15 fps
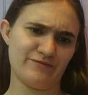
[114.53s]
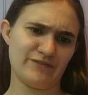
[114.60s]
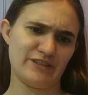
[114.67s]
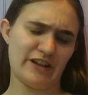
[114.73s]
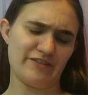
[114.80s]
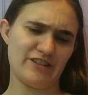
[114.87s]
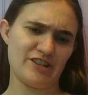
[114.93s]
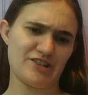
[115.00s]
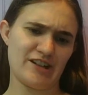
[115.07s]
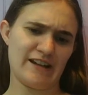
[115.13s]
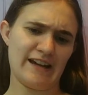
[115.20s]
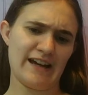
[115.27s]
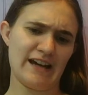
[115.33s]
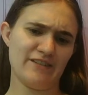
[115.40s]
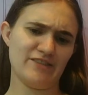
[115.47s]
definition I
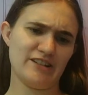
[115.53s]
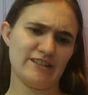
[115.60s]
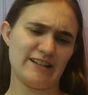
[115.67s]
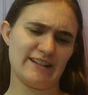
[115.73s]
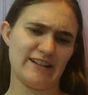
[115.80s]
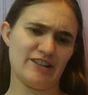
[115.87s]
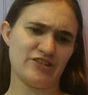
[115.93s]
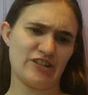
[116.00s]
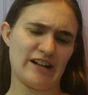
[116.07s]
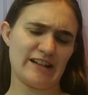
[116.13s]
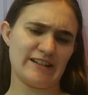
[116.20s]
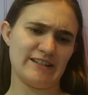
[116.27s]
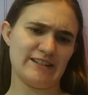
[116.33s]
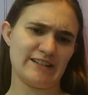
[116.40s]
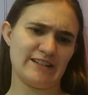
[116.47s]
have is that a
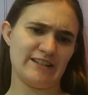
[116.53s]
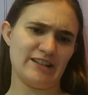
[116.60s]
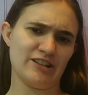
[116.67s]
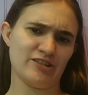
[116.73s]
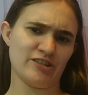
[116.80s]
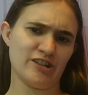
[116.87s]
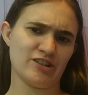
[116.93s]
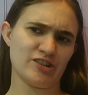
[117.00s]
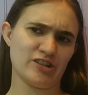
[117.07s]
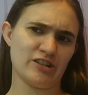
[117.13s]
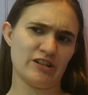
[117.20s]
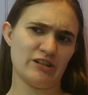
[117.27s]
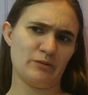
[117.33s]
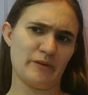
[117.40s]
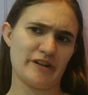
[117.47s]
dragon is any
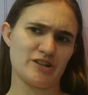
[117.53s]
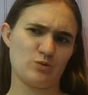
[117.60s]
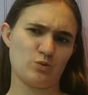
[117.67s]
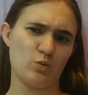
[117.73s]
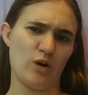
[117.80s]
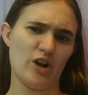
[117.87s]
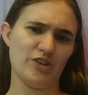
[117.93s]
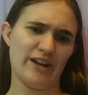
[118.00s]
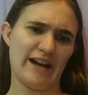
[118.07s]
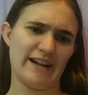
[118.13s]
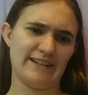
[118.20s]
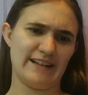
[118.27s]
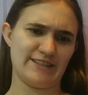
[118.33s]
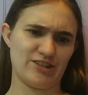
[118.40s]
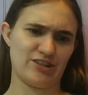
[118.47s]
creature which, while
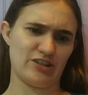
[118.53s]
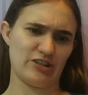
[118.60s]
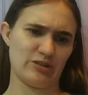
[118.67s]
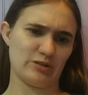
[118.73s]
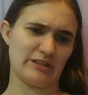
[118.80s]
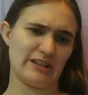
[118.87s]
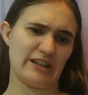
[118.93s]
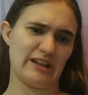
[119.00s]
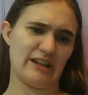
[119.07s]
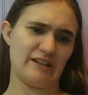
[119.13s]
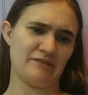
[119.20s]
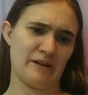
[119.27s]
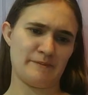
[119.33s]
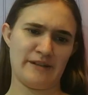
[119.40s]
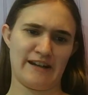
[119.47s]
not necessarily a
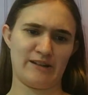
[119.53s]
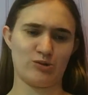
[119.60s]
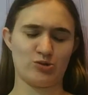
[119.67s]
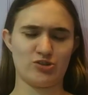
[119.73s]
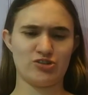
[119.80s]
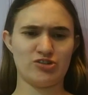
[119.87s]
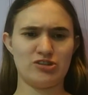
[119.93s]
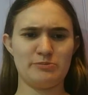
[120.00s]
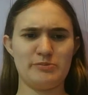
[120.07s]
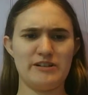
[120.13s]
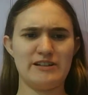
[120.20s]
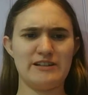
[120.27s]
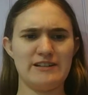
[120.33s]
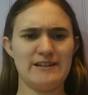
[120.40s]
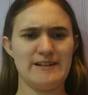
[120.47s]
reptile or
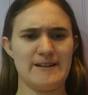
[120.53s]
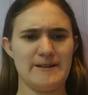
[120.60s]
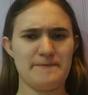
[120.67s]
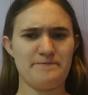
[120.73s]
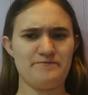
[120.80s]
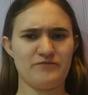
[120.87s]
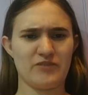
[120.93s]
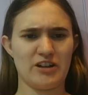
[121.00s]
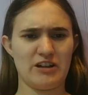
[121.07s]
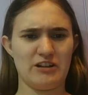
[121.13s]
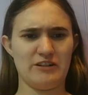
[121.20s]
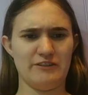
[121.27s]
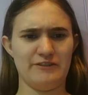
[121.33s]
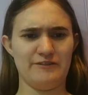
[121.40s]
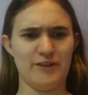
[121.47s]
serpent,
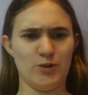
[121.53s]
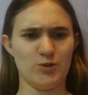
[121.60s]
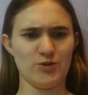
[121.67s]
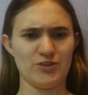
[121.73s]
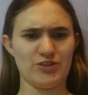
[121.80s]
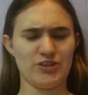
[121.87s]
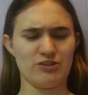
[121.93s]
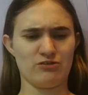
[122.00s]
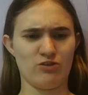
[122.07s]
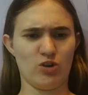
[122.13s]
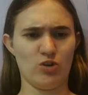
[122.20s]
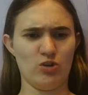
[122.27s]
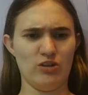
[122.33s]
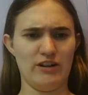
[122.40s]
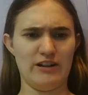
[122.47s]
fills the role